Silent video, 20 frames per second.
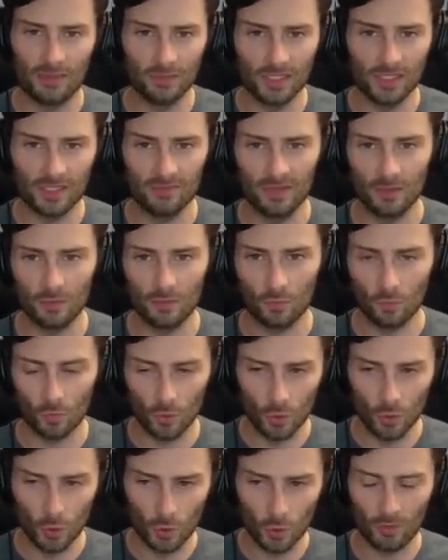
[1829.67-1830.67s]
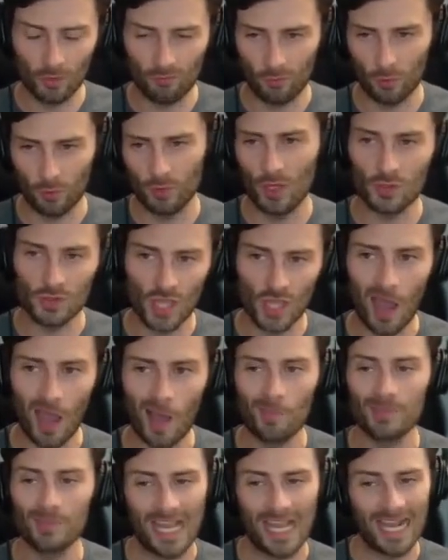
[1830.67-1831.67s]
I'm leaving room for those
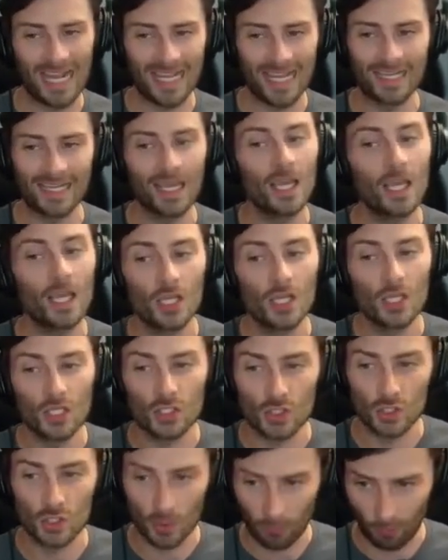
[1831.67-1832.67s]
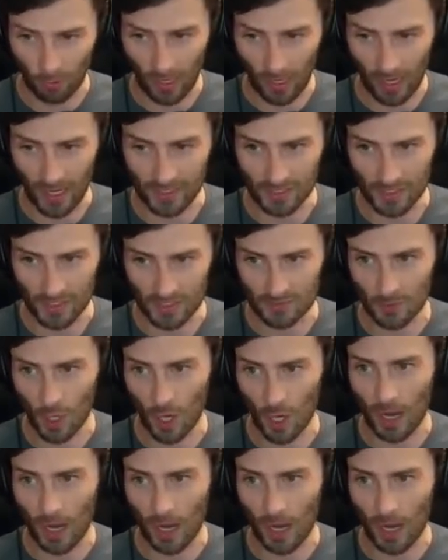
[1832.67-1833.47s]
upside surprises.